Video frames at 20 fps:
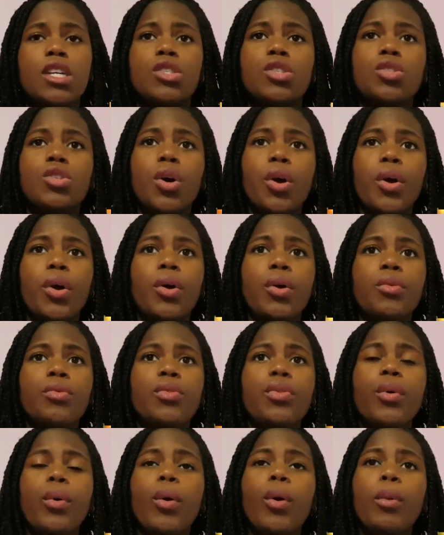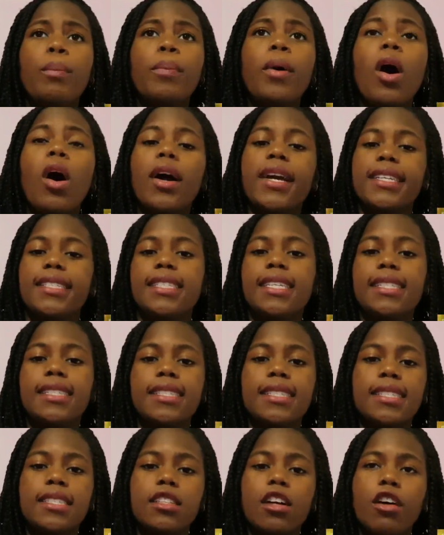So the party scenes
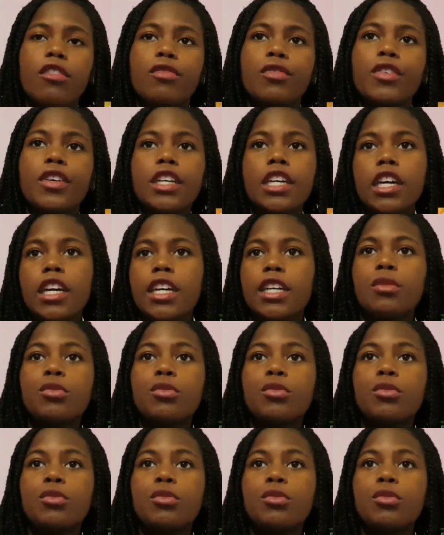and stuff, it